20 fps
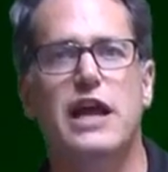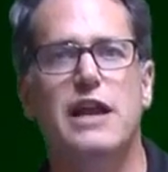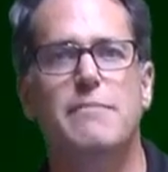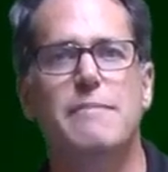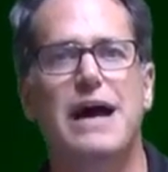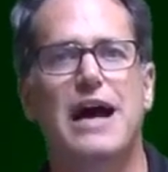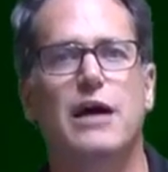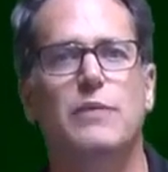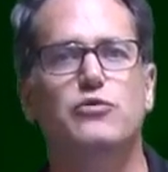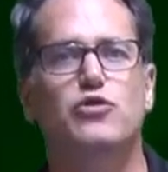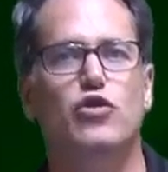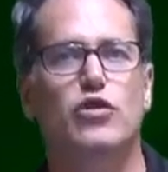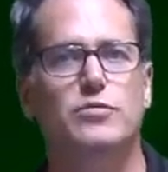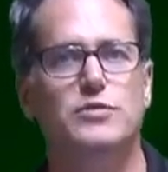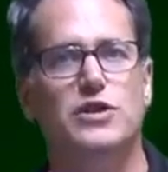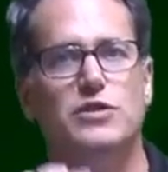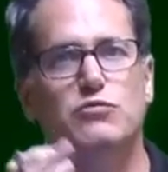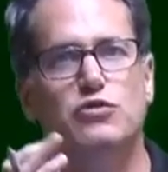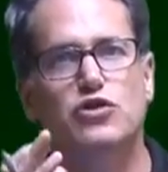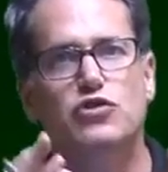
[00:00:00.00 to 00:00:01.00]
and
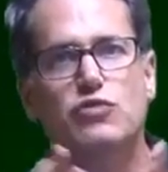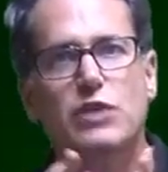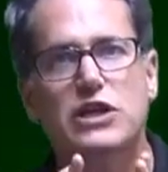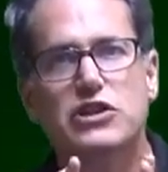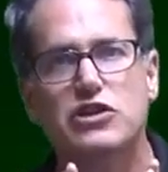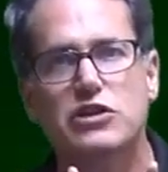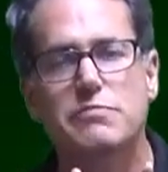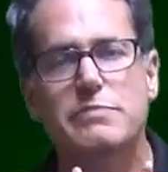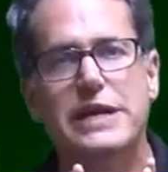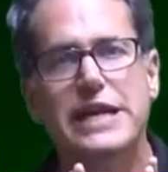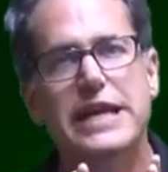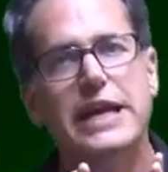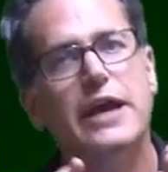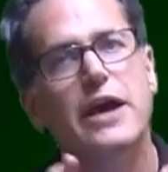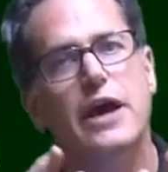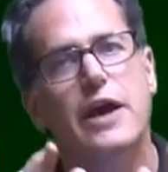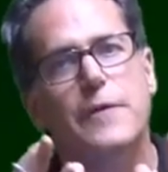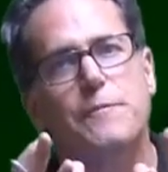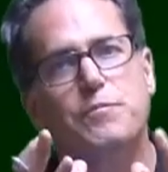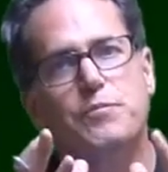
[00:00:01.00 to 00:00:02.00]
malabsorption. Restriction
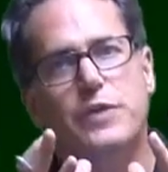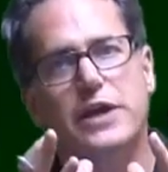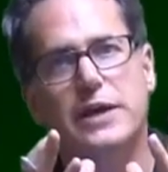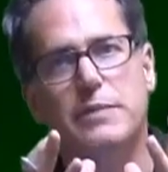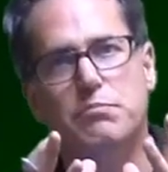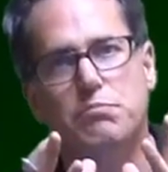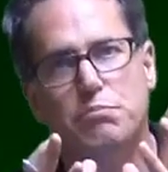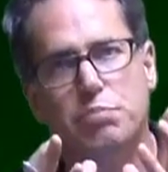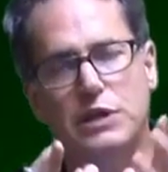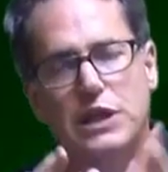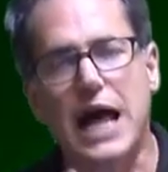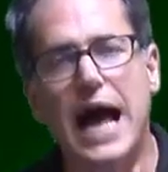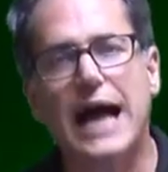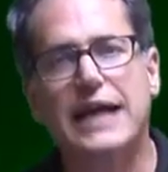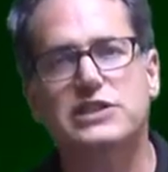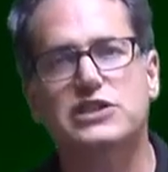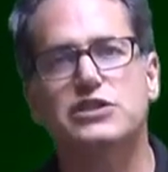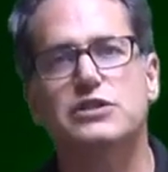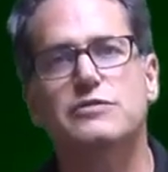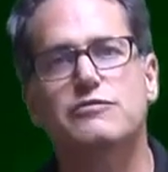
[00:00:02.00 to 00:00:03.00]
meaning it
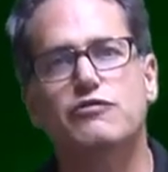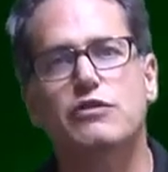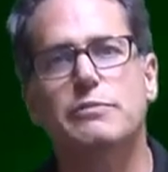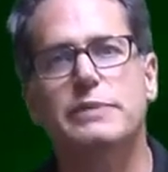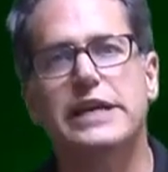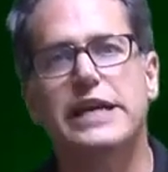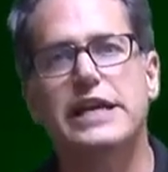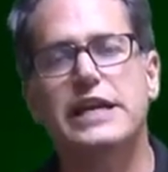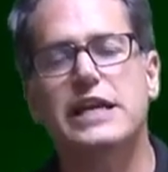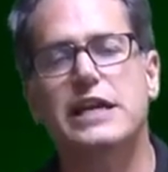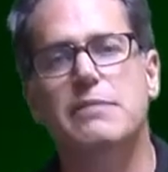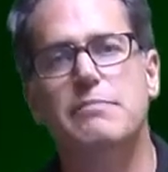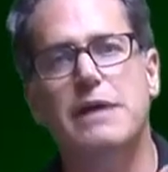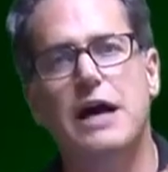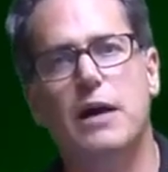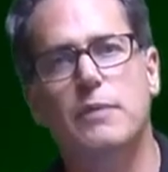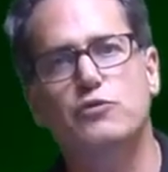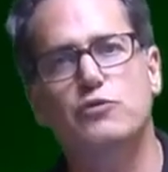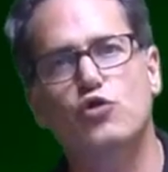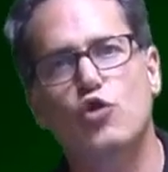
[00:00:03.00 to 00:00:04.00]
blocks you from eating,
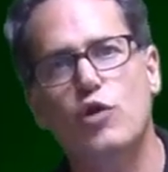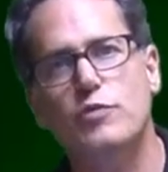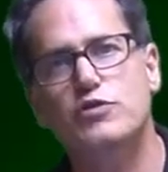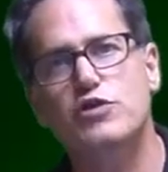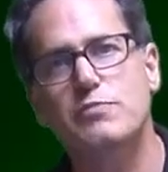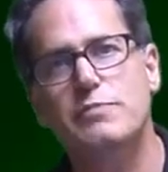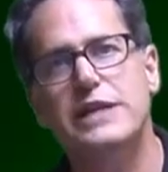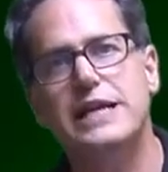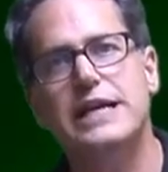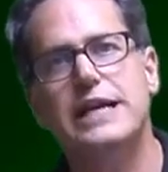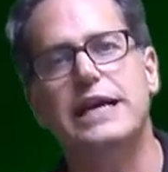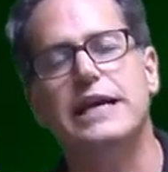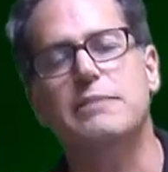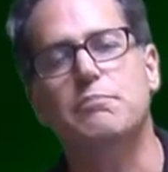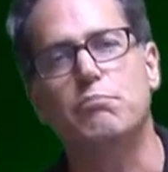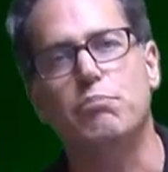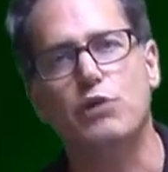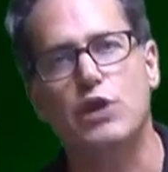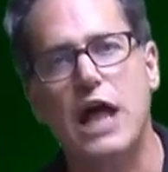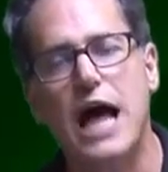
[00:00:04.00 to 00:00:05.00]
malabsorption meaning
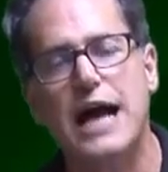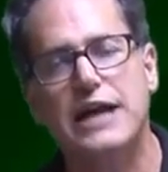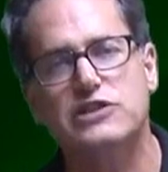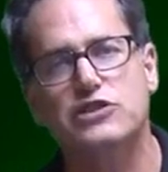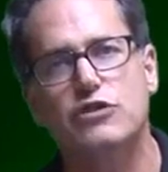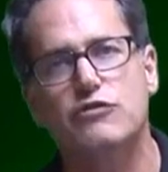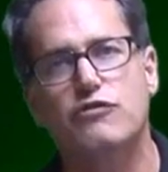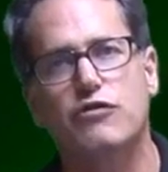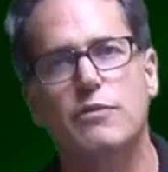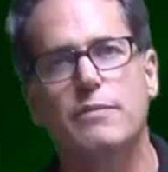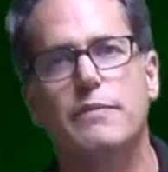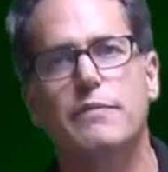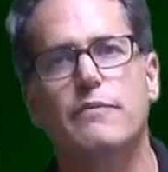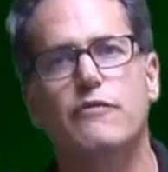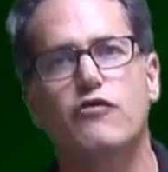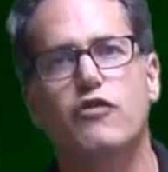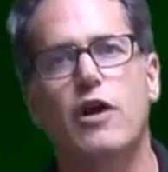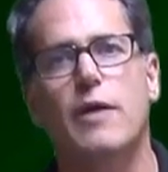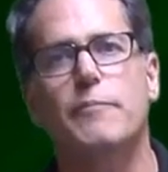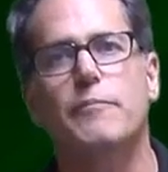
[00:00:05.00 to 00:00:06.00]
it blocks you
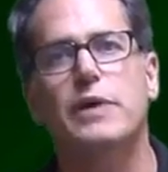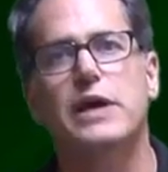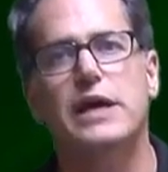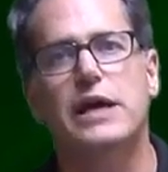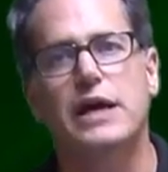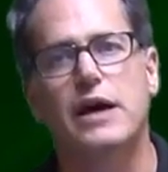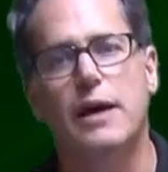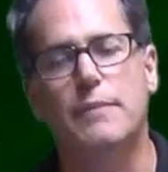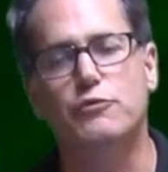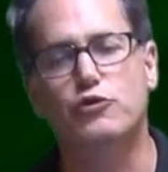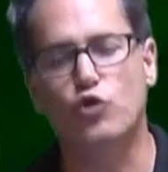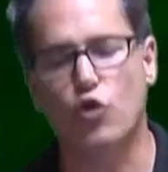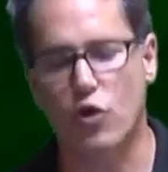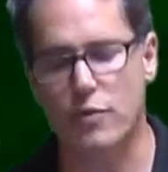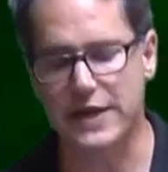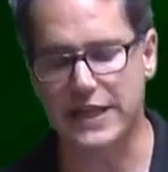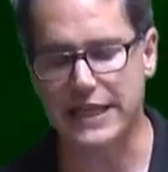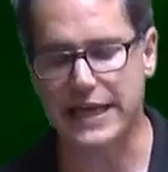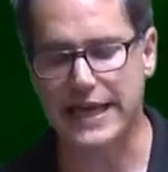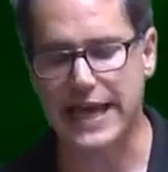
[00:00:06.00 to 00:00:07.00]
from
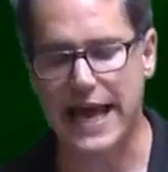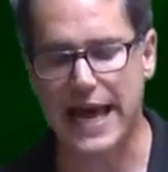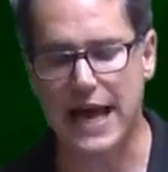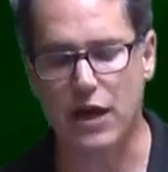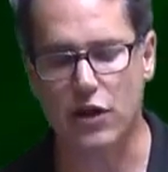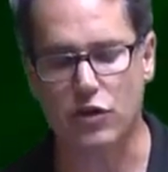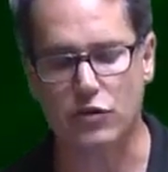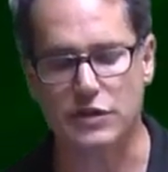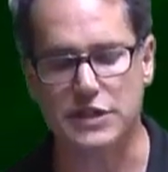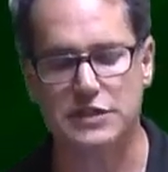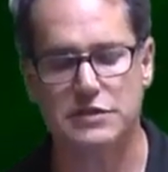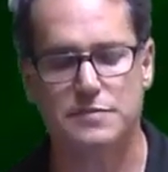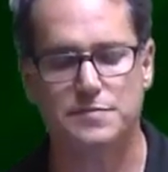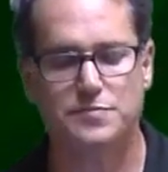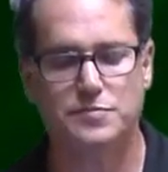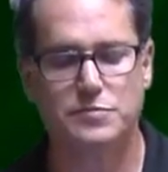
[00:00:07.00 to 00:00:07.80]
absorbing the calories.